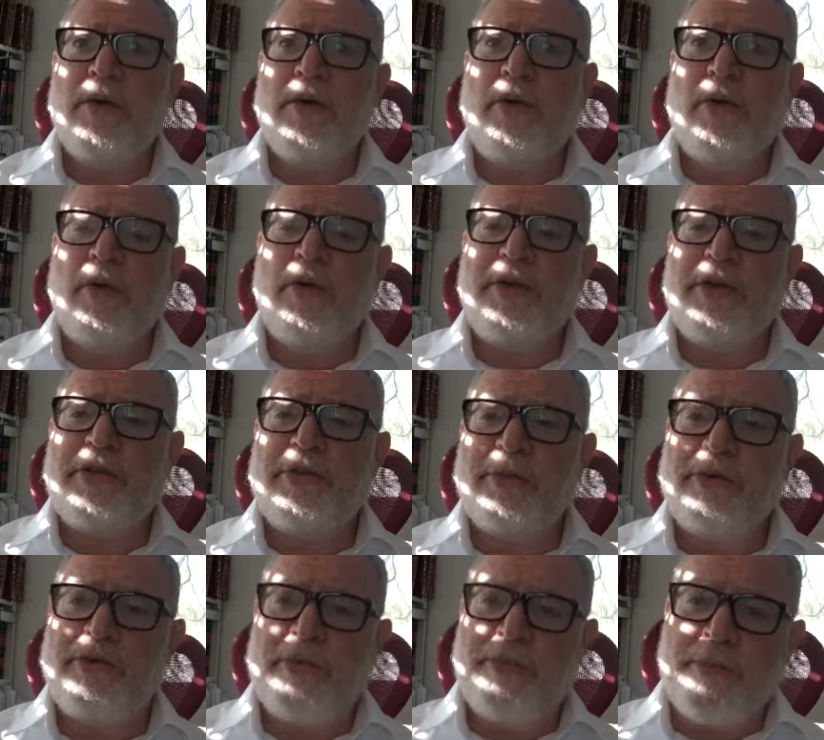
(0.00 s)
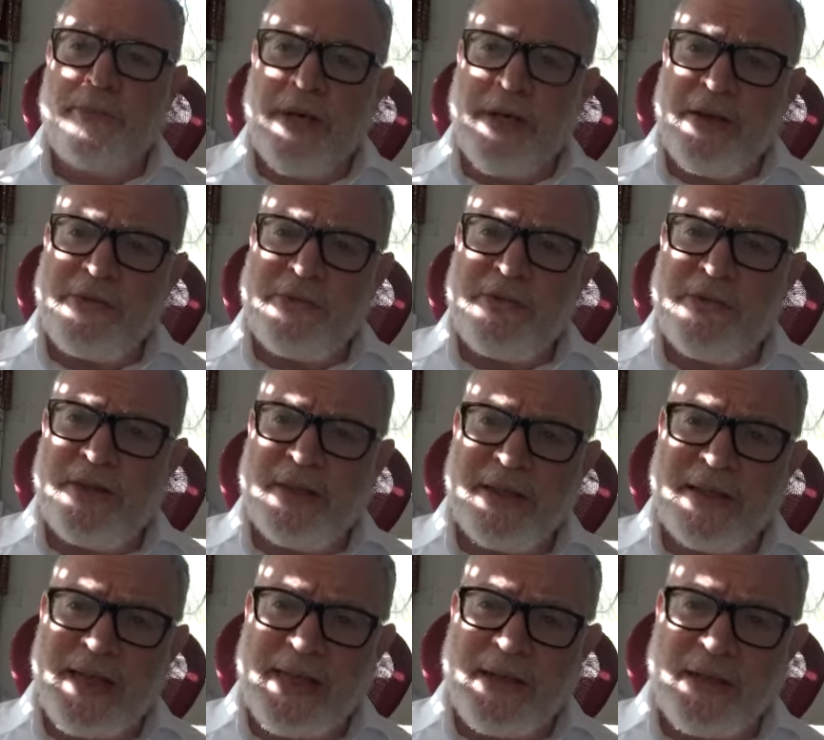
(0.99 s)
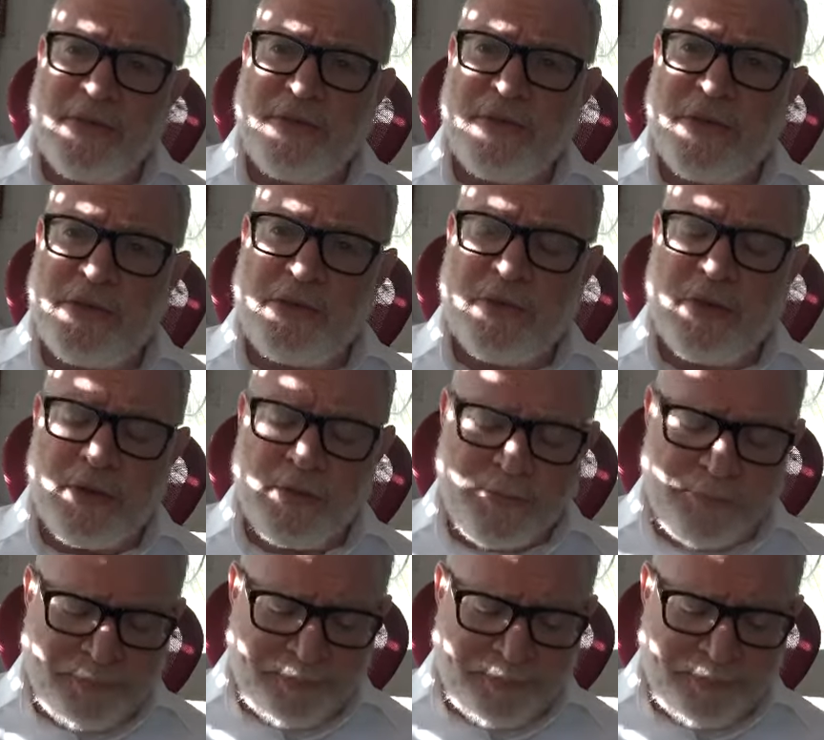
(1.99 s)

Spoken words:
all this was to bring us to the land of Israel.